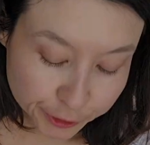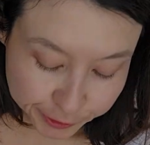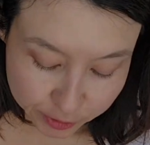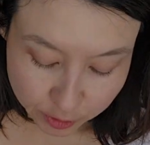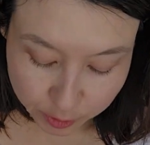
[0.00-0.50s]

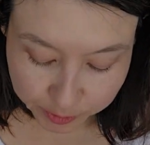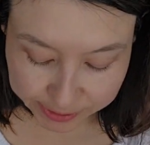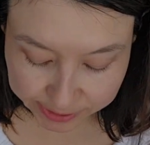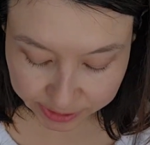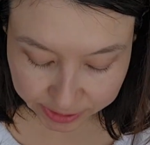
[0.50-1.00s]
So
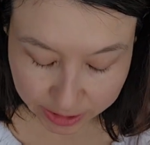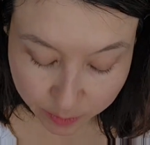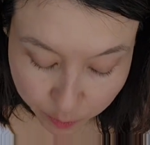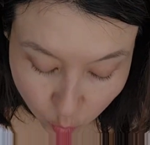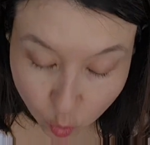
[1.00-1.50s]

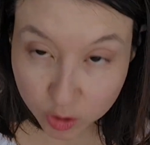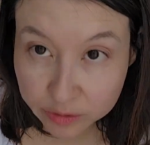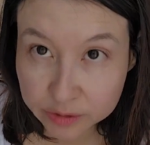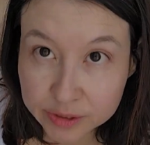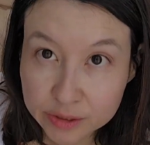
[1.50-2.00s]
step
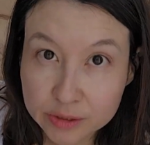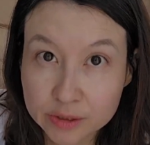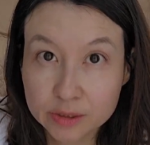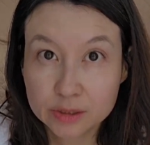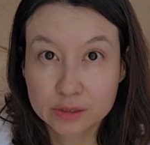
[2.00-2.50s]
1, this
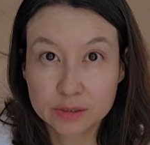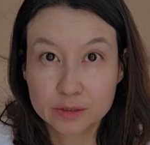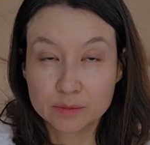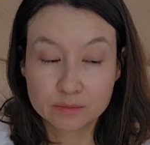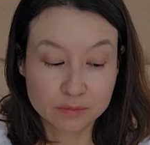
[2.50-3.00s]
is
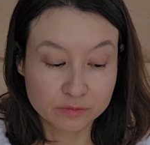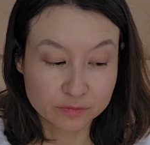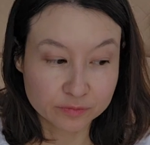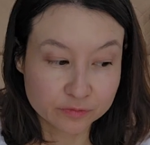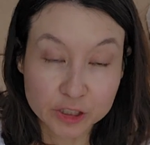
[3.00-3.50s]

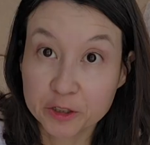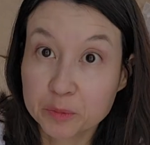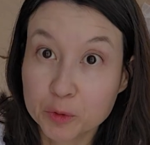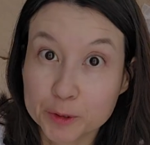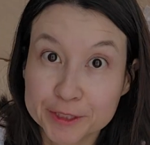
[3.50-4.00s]
very
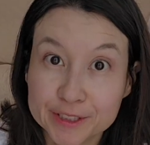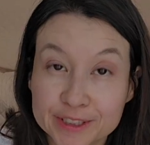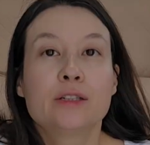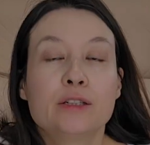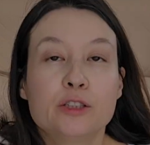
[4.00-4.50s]

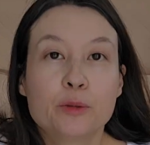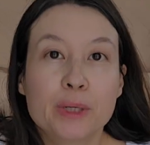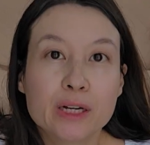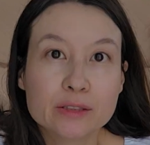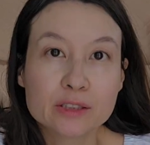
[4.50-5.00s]
important. Your
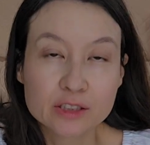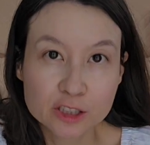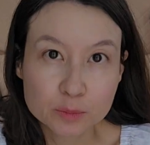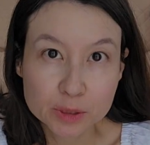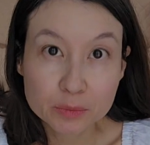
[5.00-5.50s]
pet needs
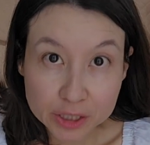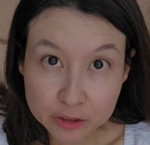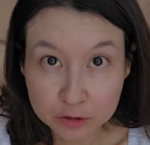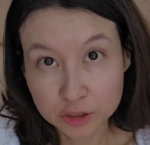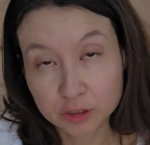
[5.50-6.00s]
to be
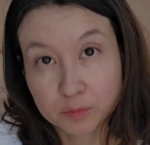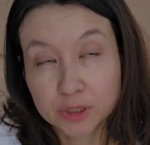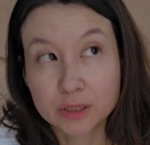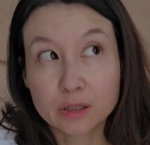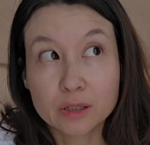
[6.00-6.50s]
microchipped,
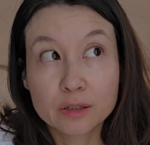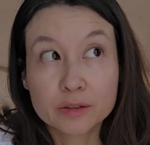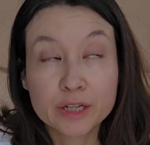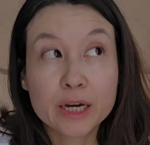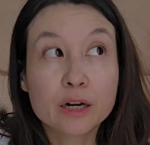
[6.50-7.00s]
and
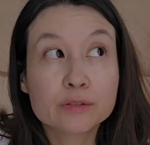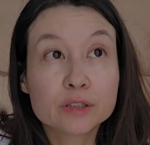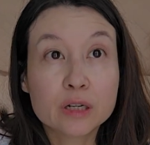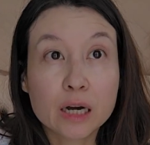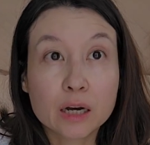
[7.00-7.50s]
they have
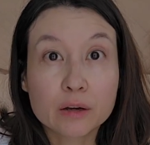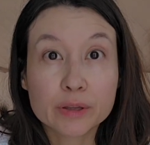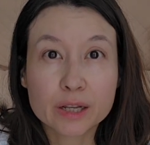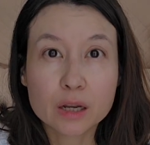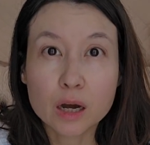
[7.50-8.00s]
to have
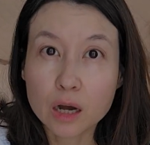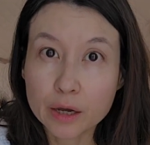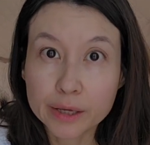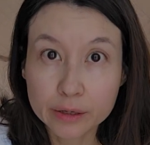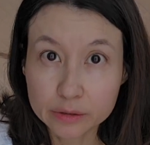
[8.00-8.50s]
an
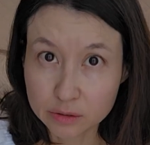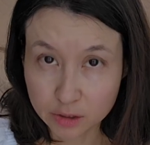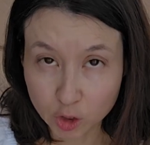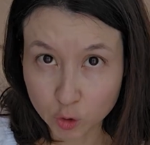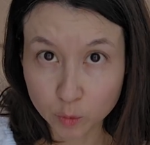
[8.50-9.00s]
ISO
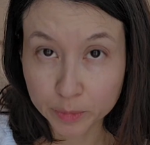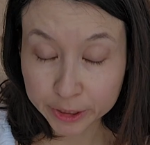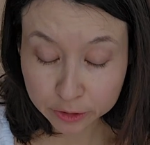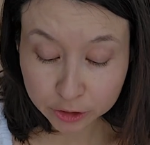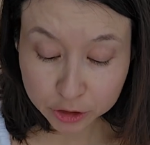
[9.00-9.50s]

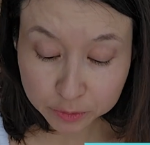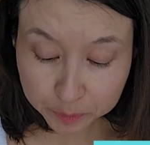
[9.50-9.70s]
microchip.